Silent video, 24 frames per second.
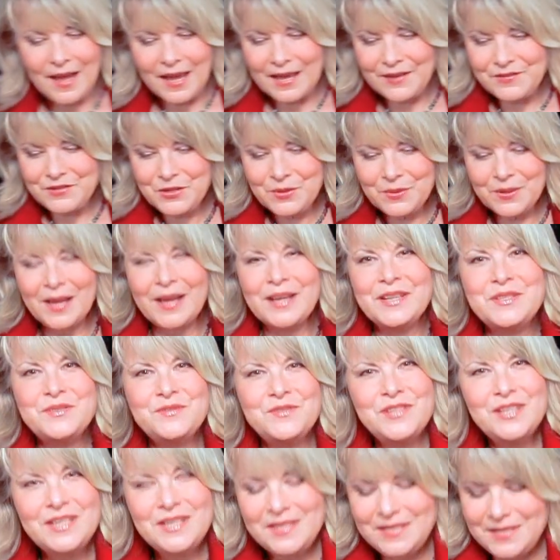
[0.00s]
I have 2 kinds of
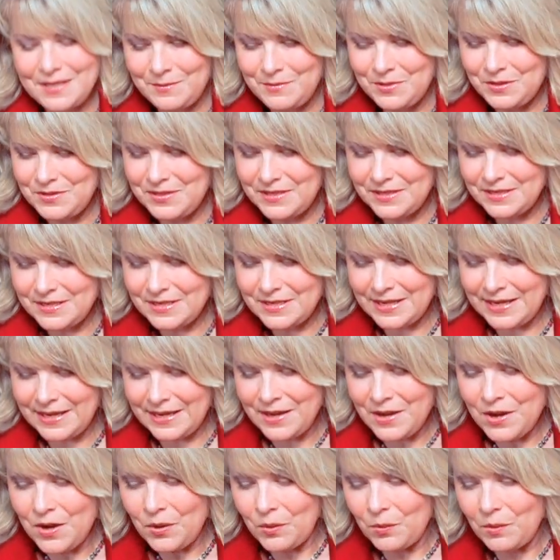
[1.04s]
cheese I'm using
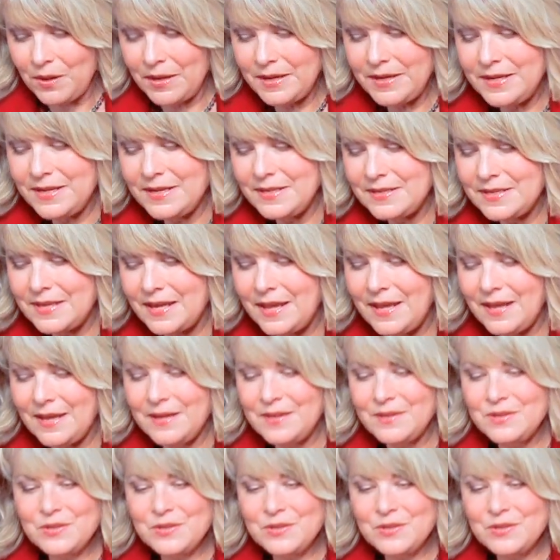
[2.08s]
today. One is a